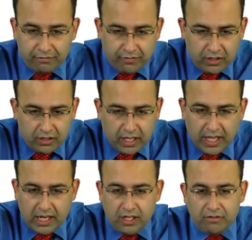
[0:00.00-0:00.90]
with
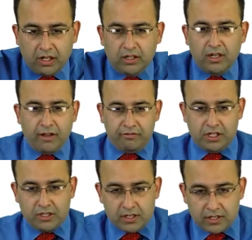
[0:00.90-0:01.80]
any one graft
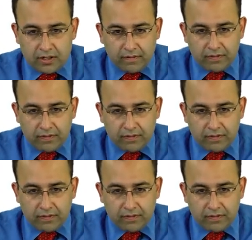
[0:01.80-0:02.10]
features.